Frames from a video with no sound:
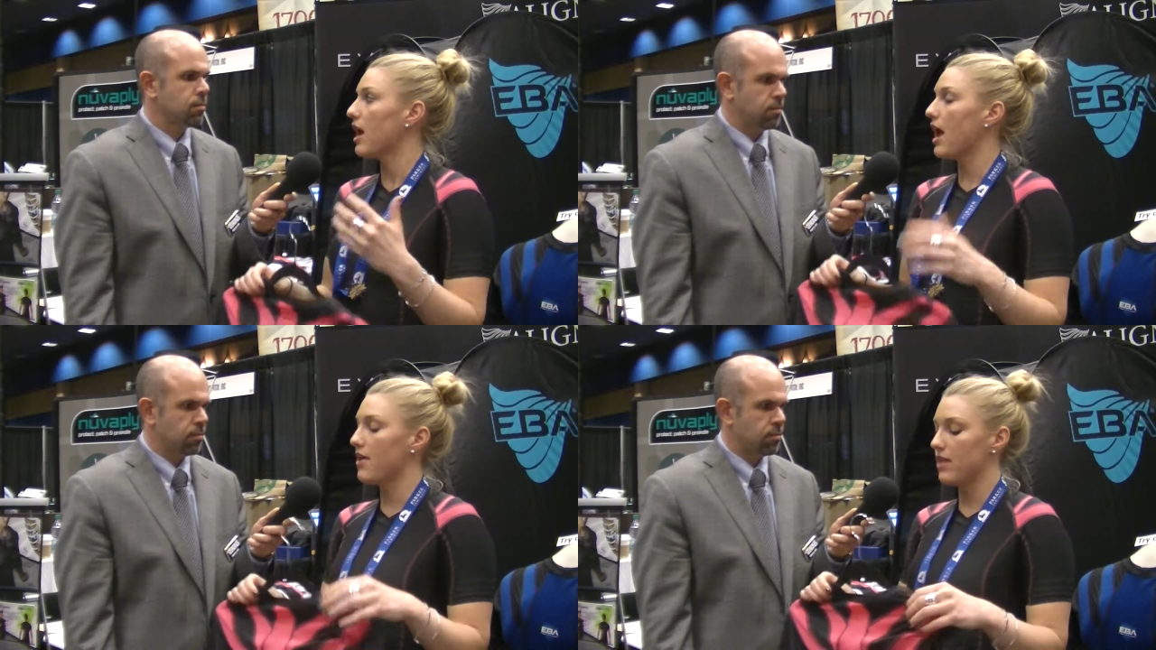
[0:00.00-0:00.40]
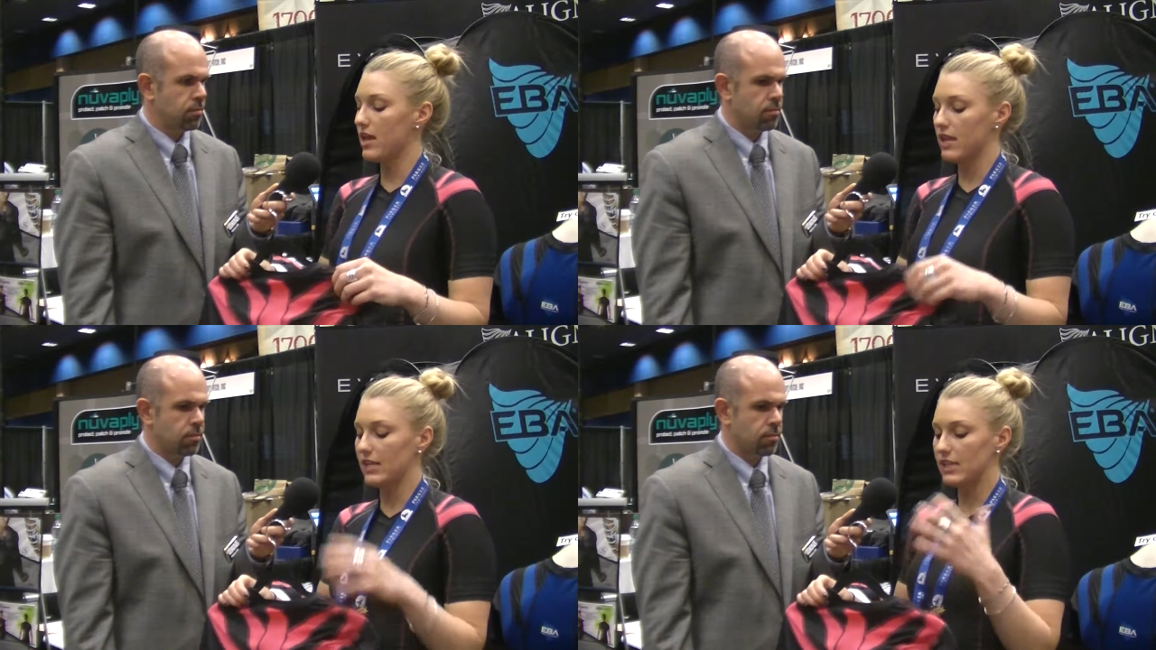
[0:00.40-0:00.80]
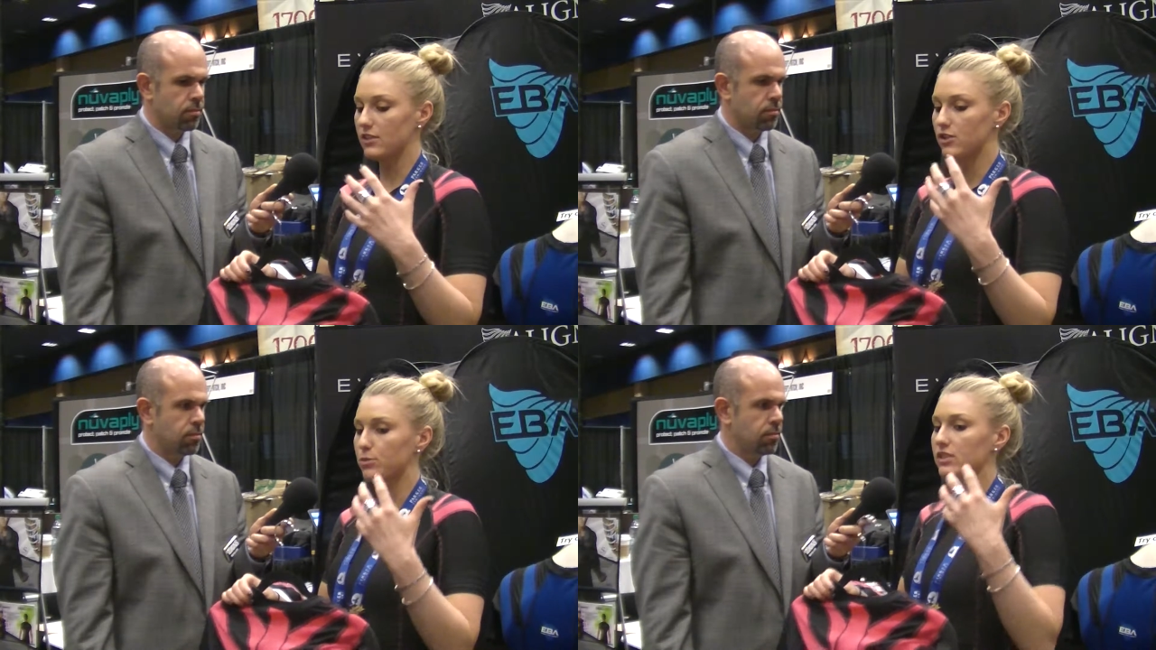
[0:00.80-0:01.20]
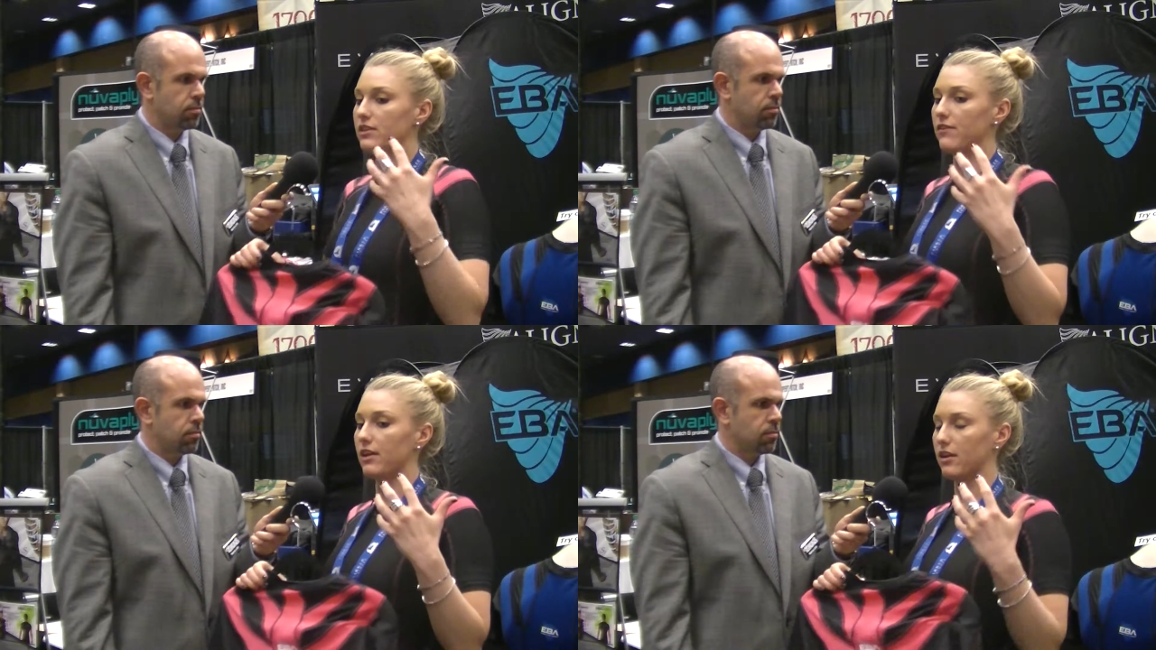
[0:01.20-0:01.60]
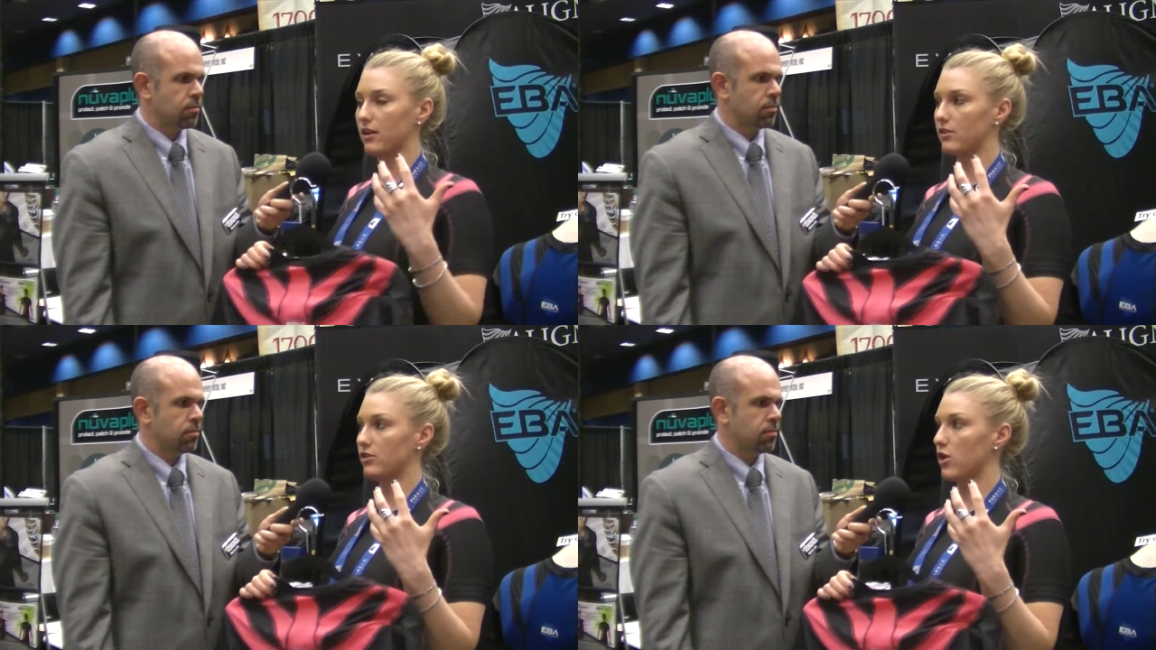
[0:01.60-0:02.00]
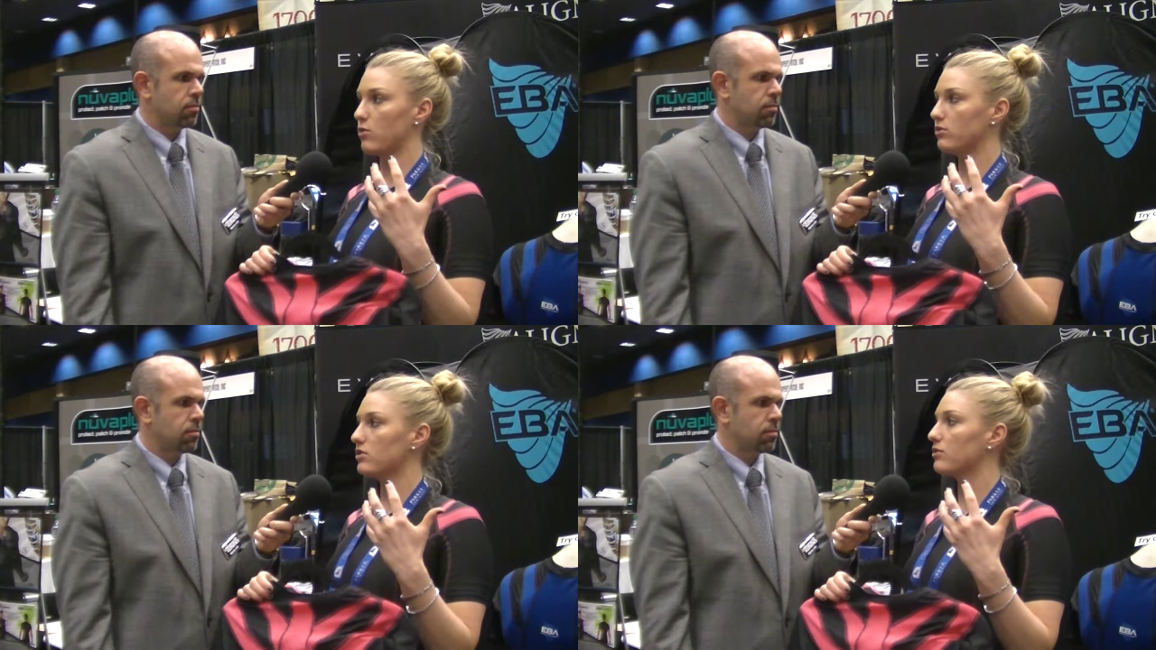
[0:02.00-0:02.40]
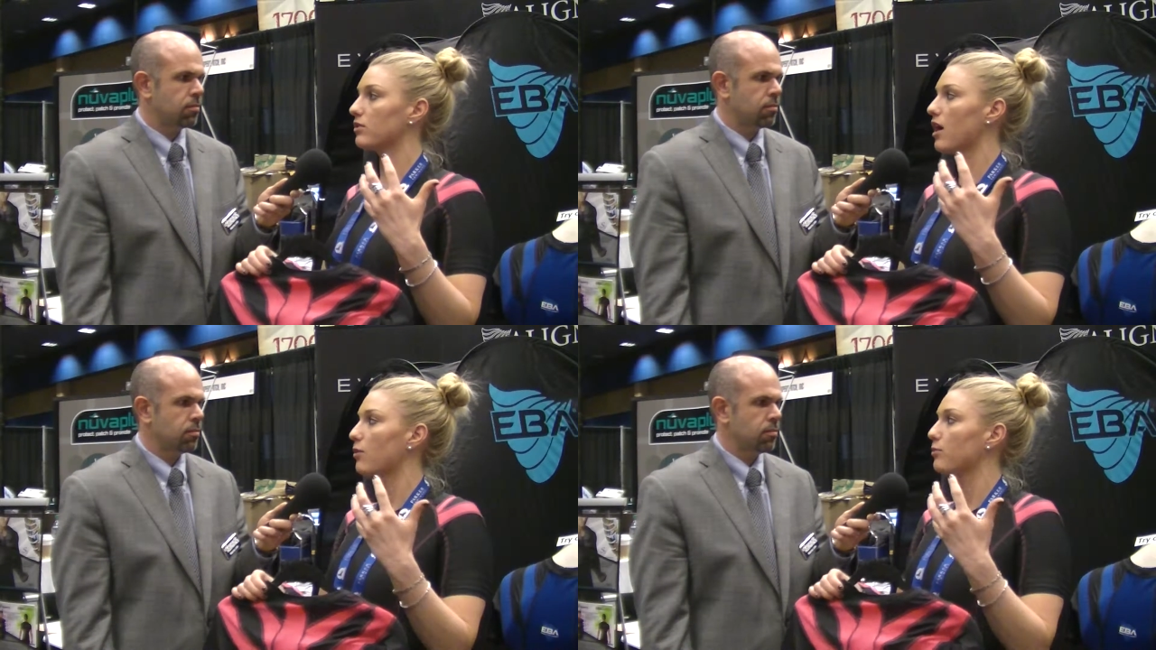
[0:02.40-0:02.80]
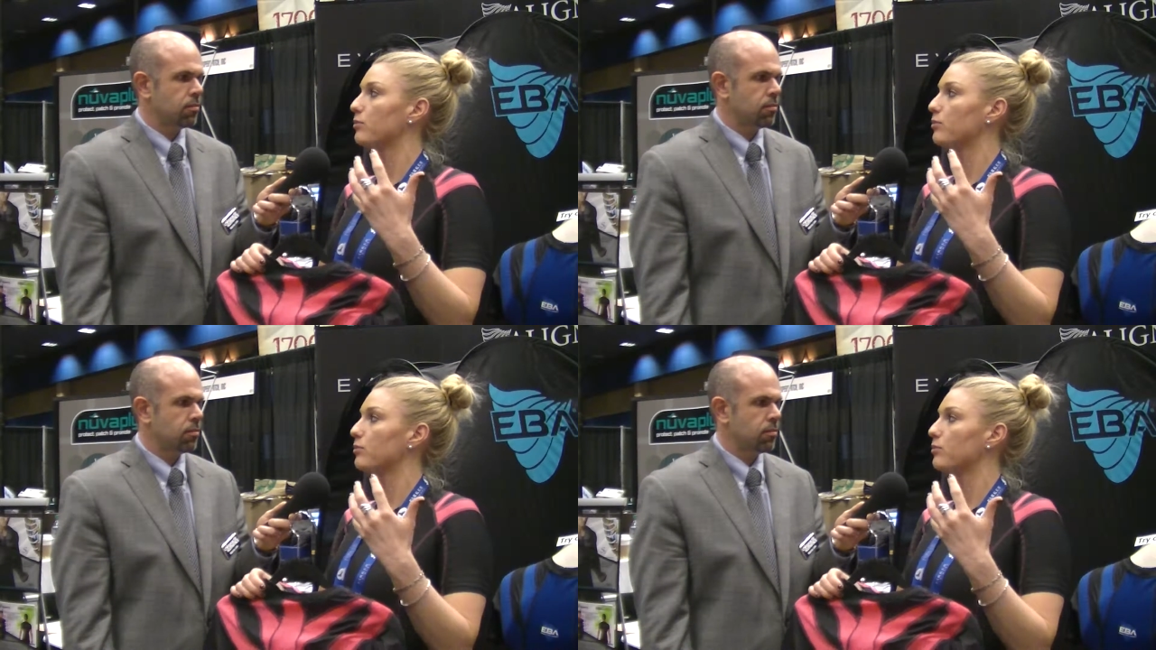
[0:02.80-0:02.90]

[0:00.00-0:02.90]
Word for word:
Speaker 1: and then that tension specific zones help